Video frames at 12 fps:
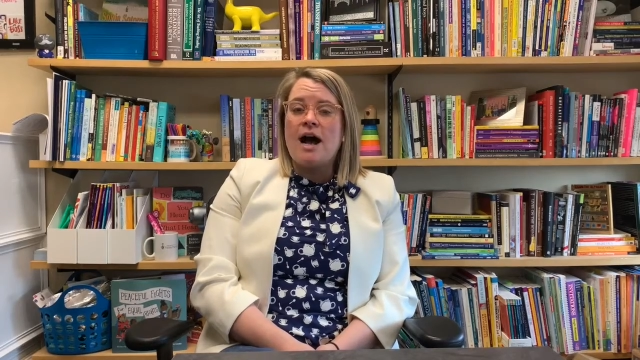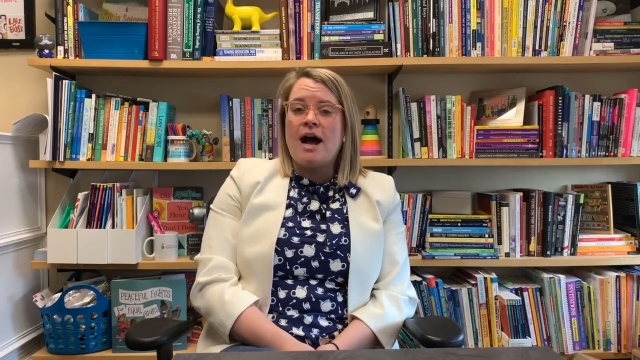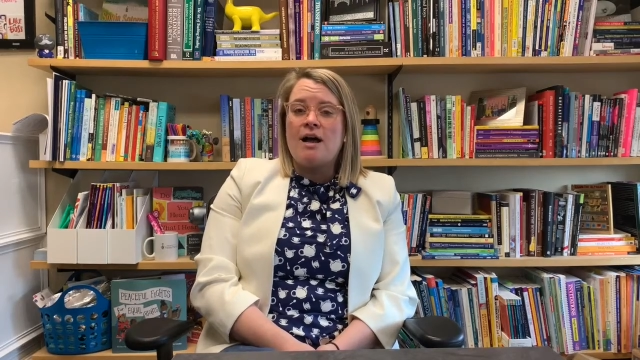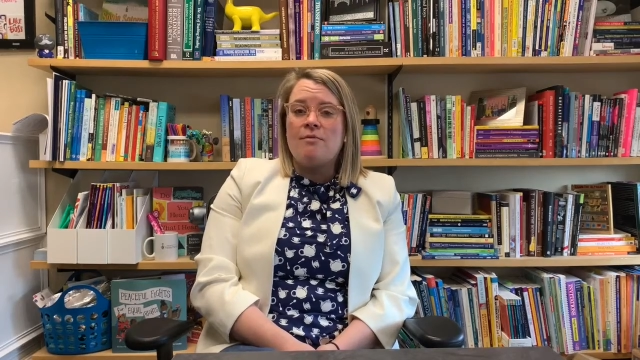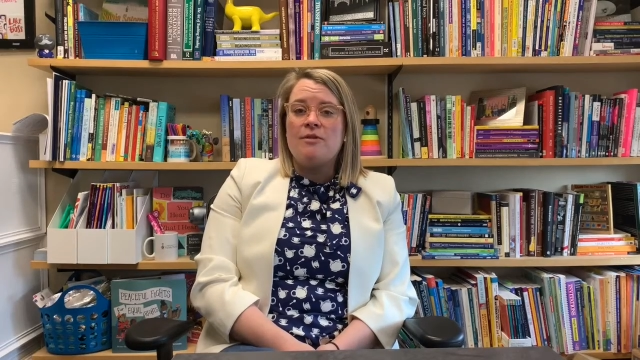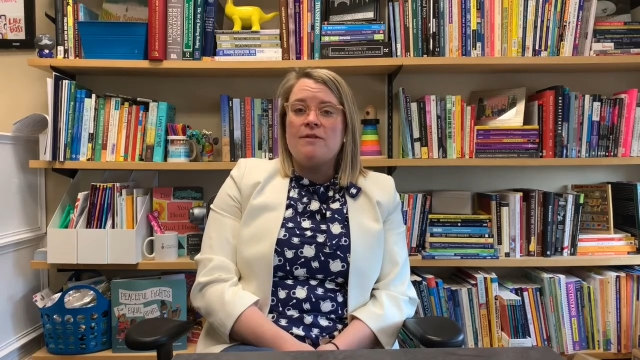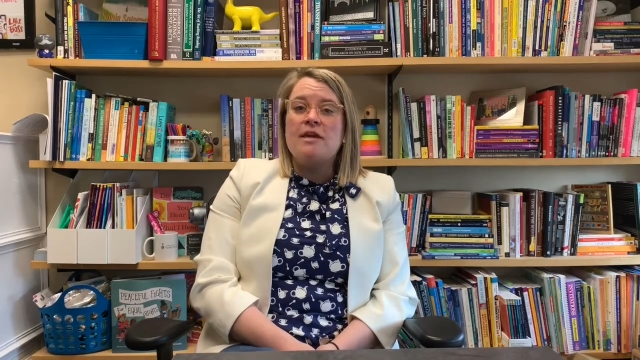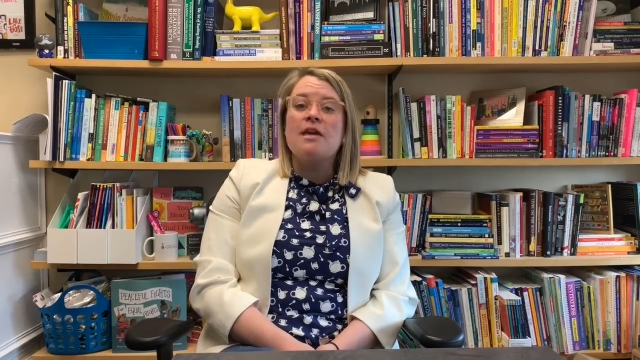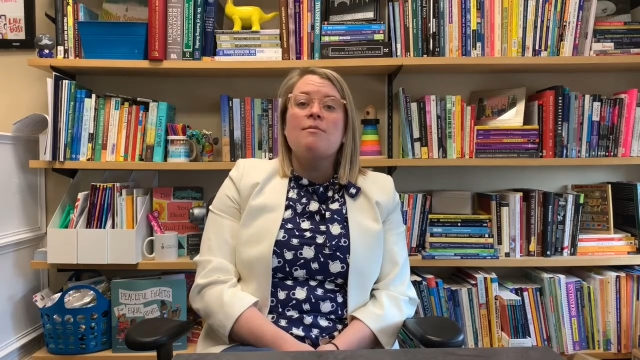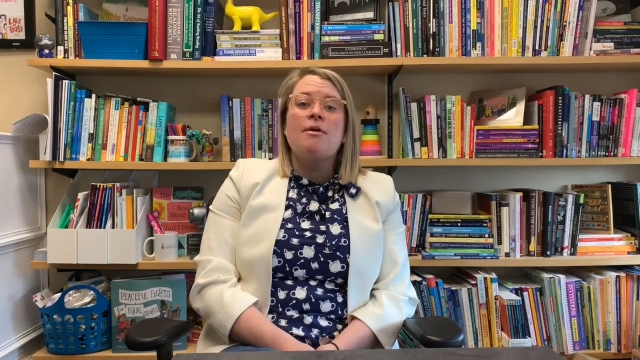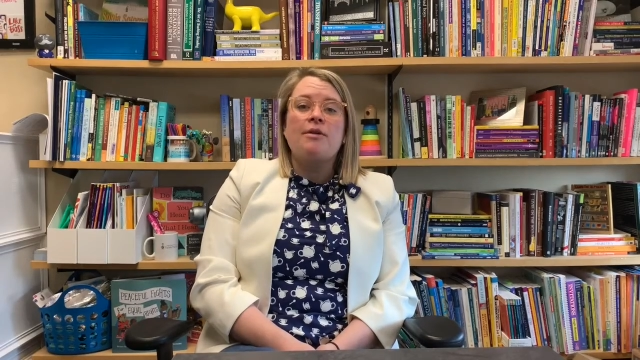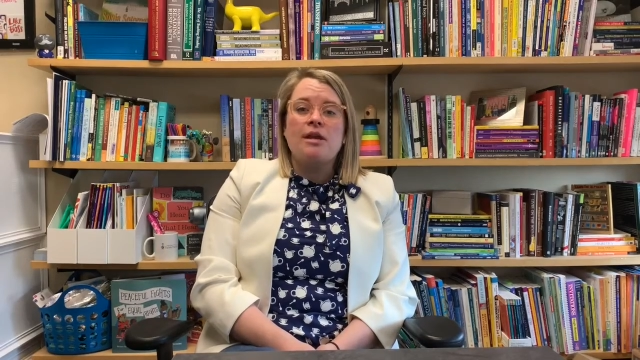and
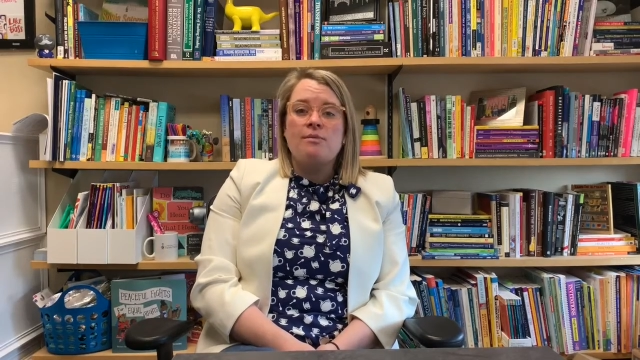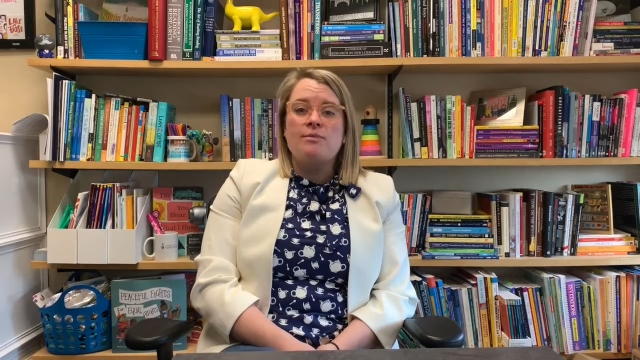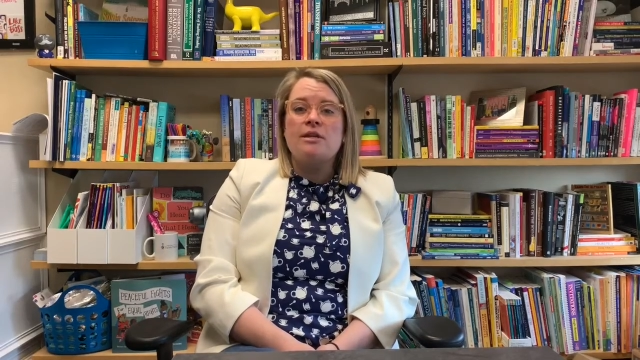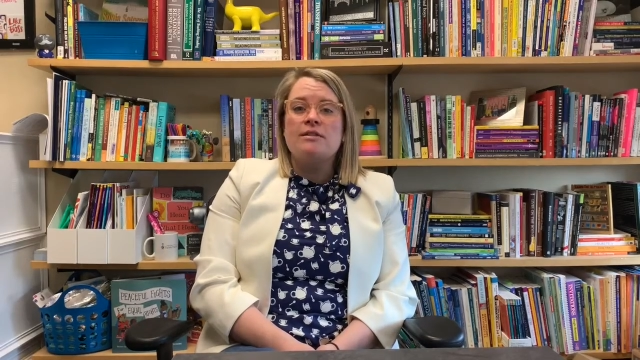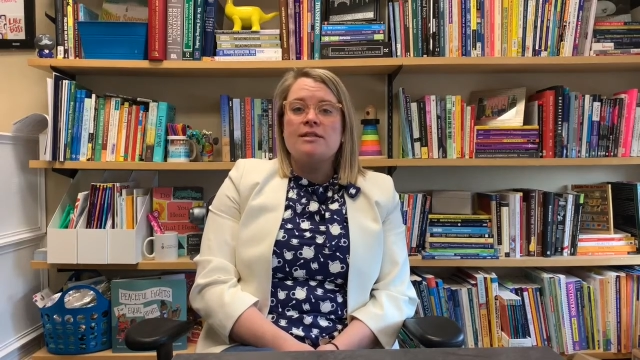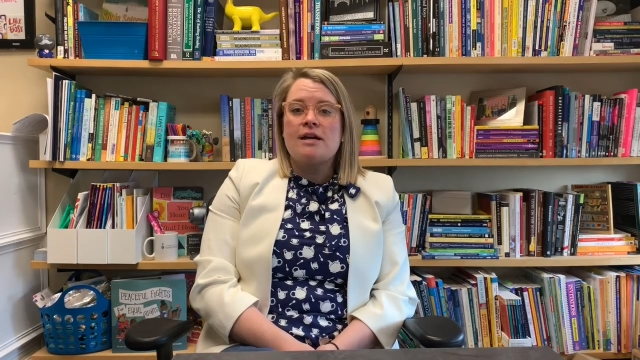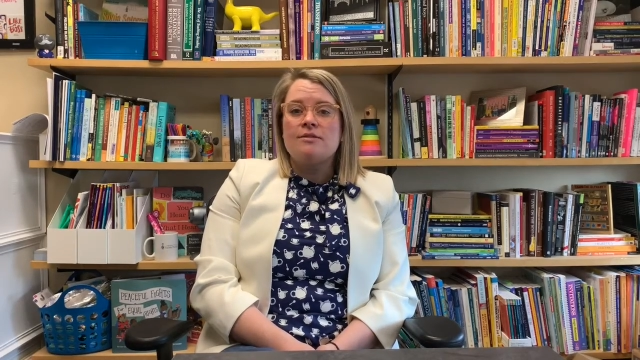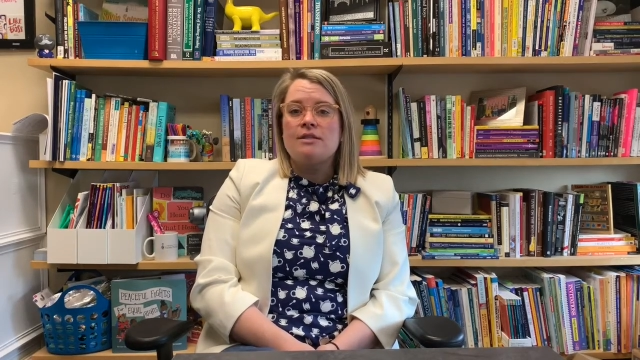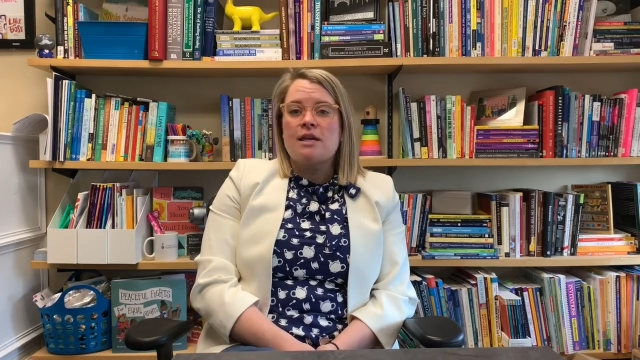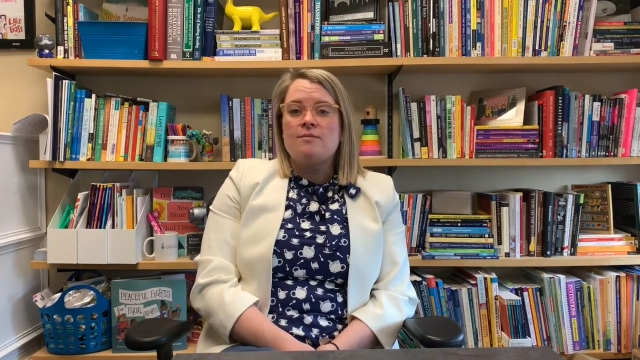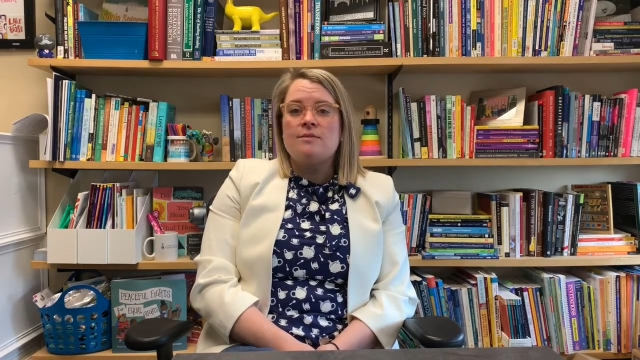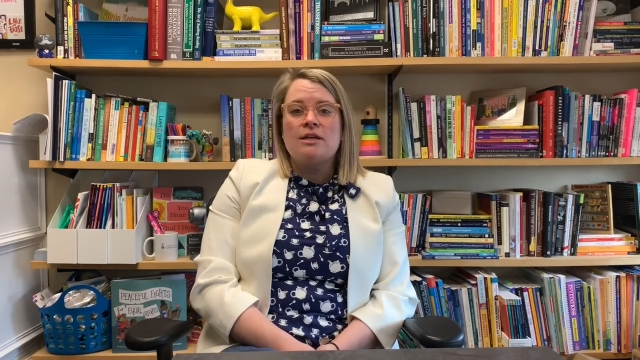thinking about ambient
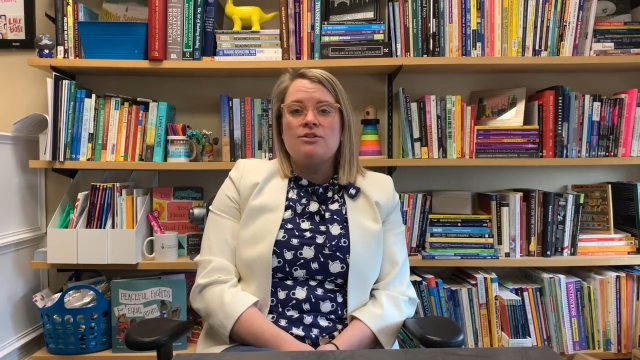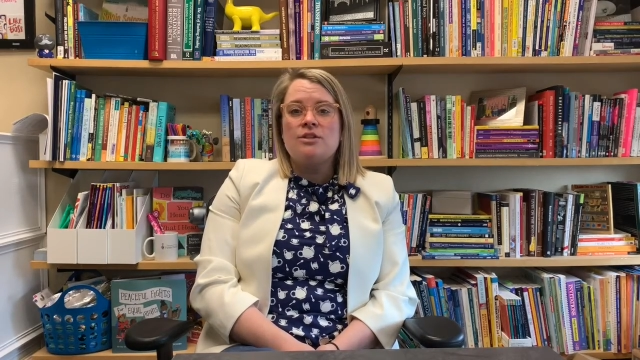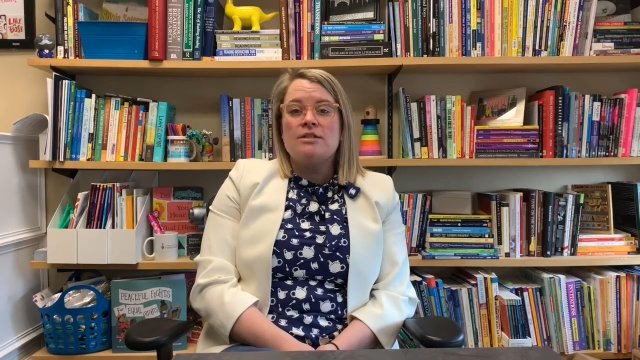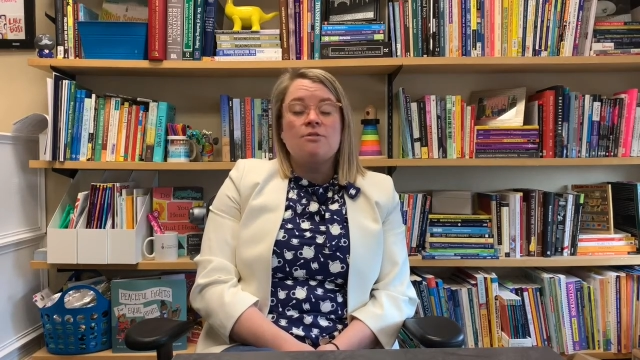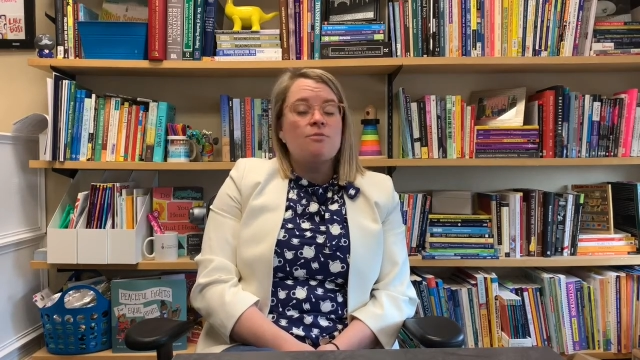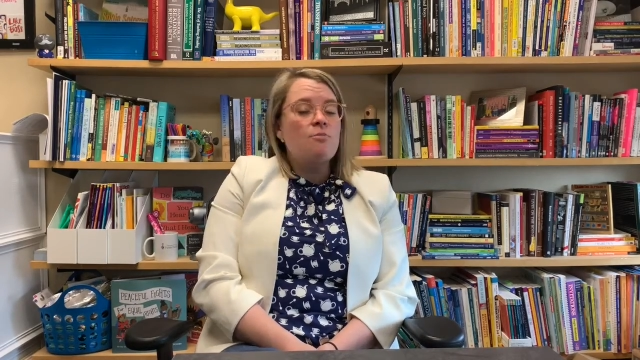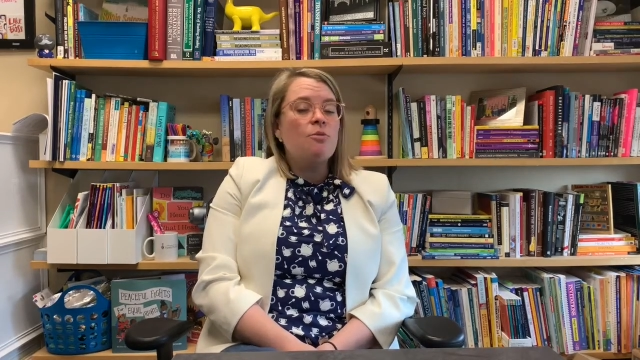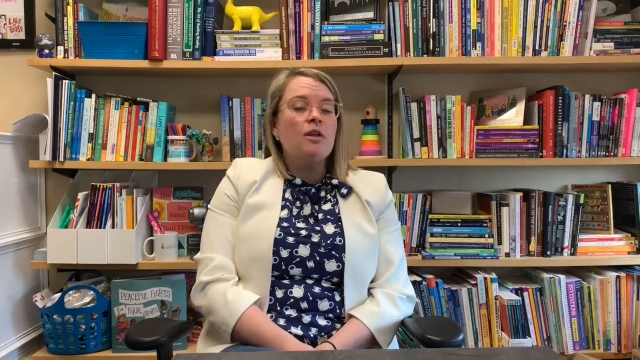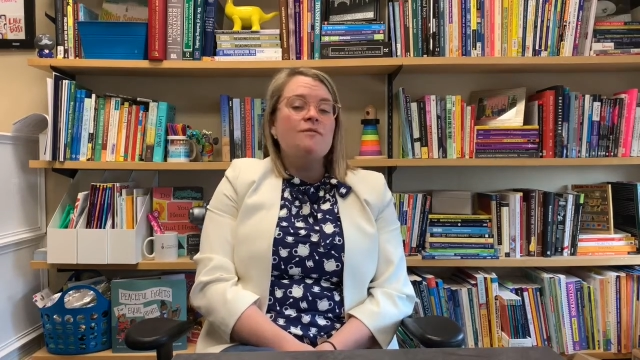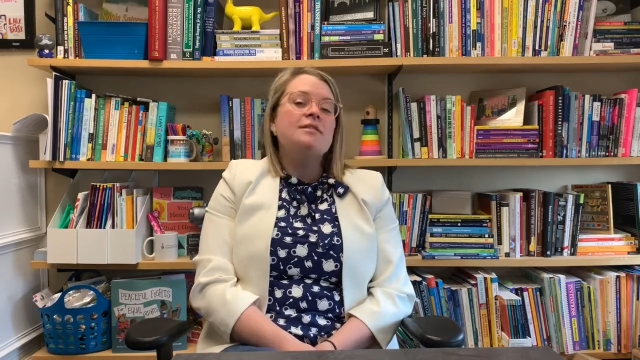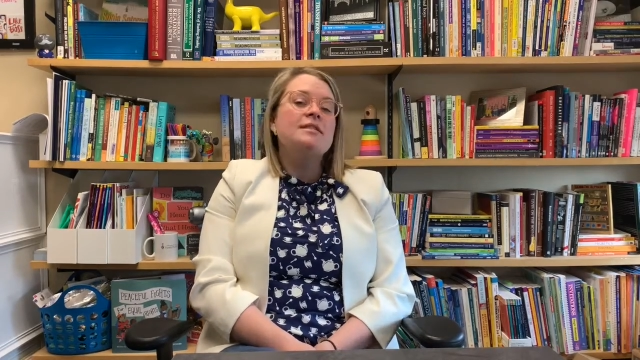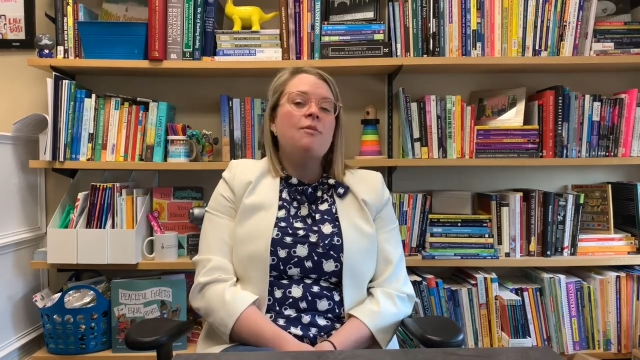soundscapes such as the rumble
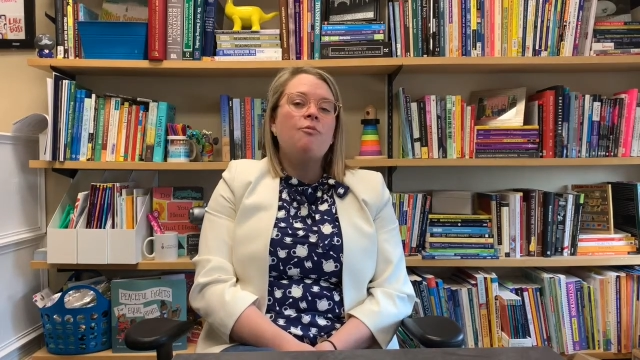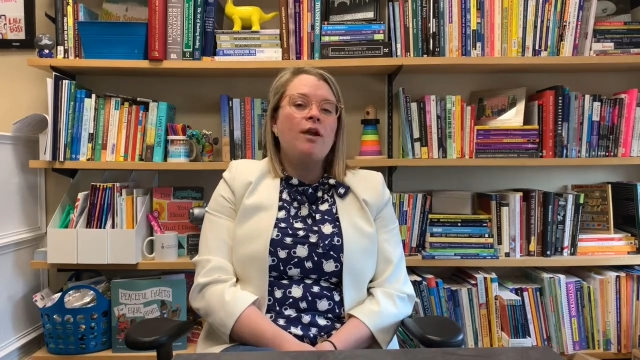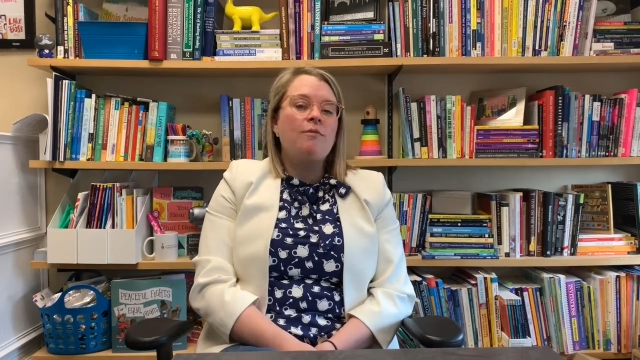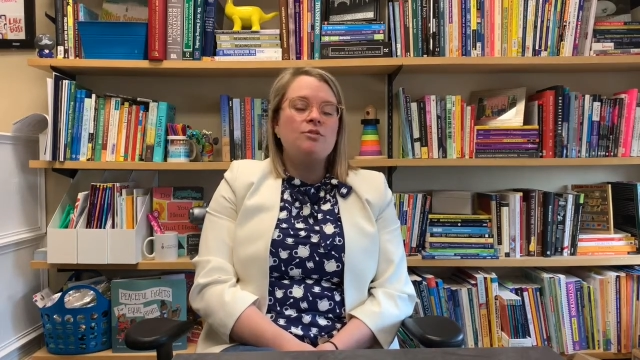of the subway,